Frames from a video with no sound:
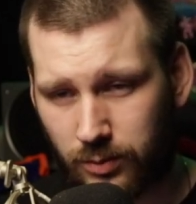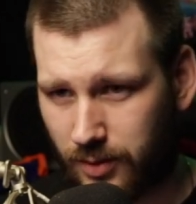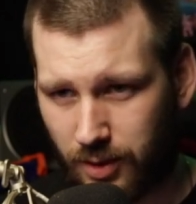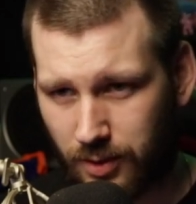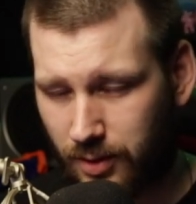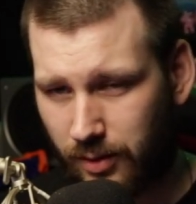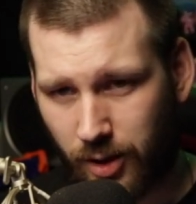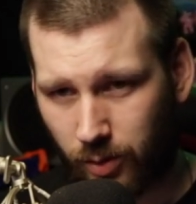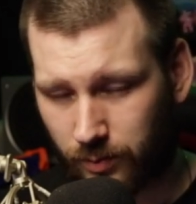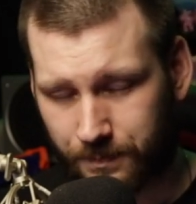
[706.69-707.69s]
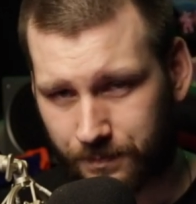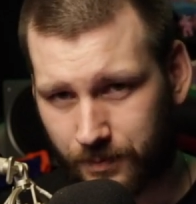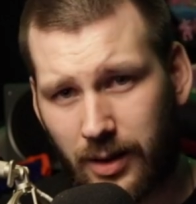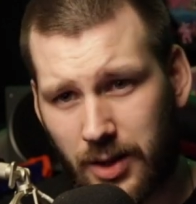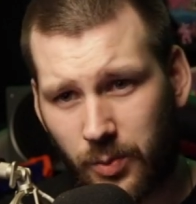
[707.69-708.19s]
Just no.
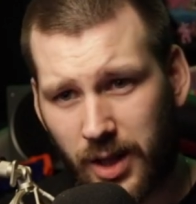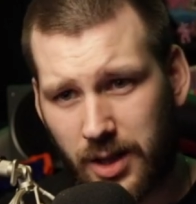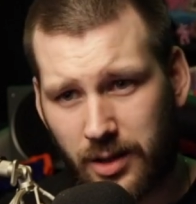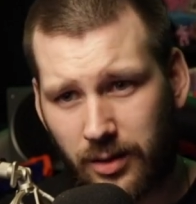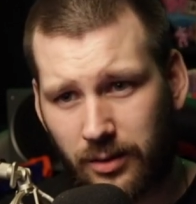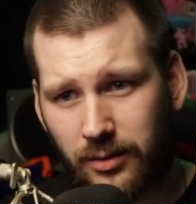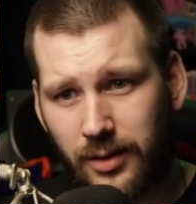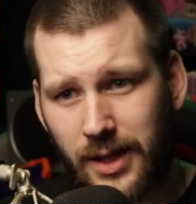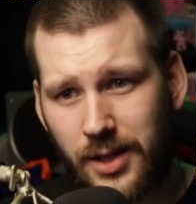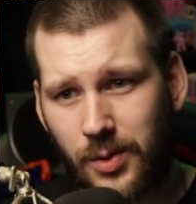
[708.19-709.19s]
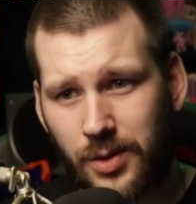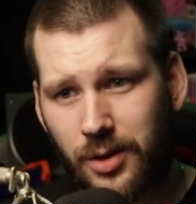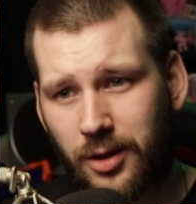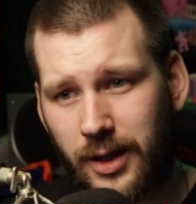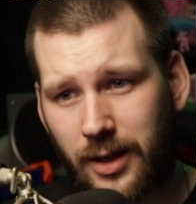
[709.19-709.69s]
A switch is used to
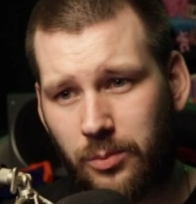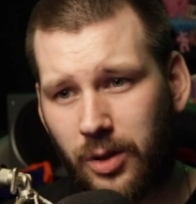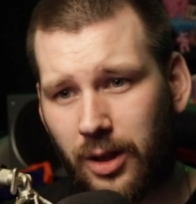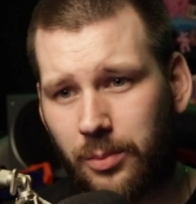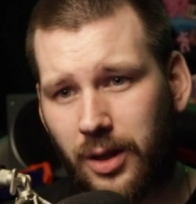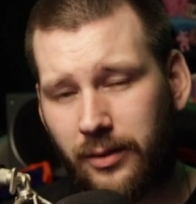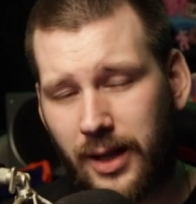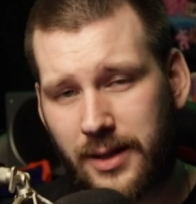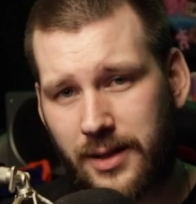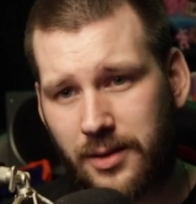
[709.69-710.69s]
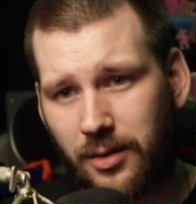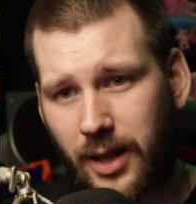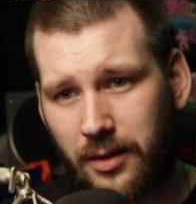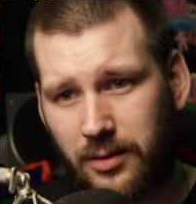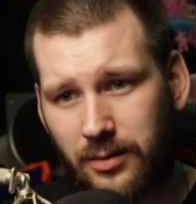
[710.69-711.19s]
connect multiple devices
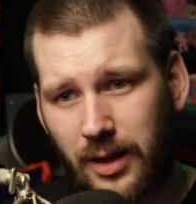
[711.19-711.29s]
together